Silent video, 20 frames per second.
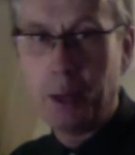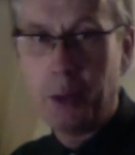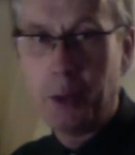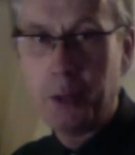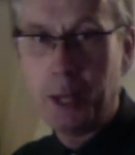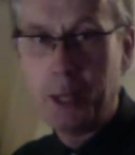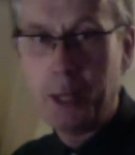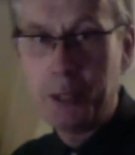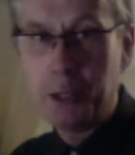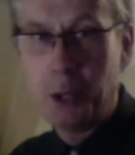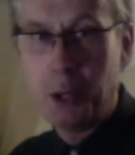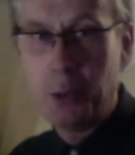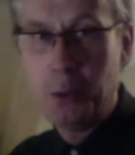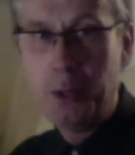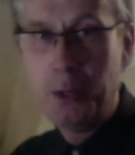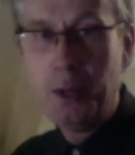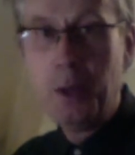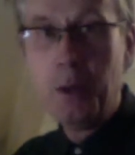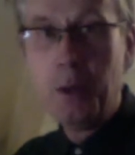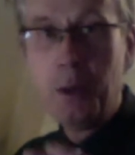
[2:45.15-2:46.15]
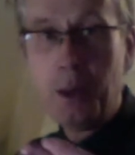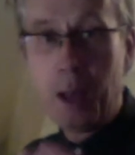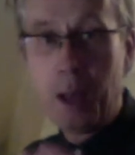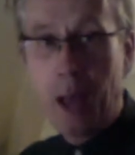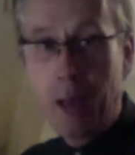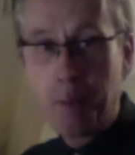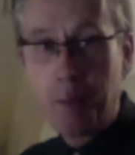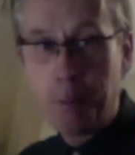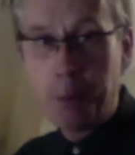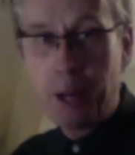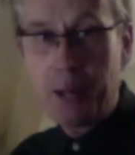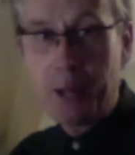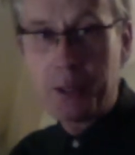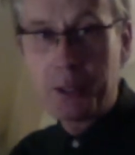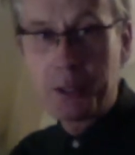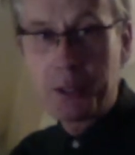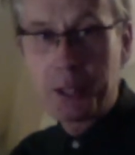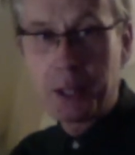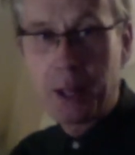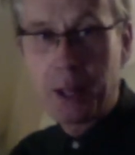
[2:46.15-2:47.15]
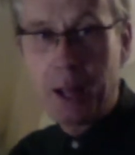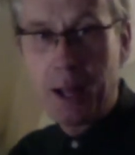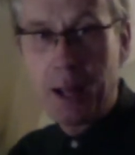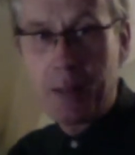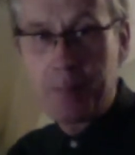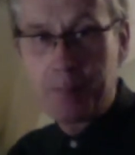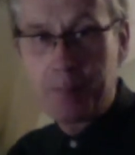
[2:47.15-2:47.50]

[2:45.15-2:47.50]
Okay, so have a practice of that.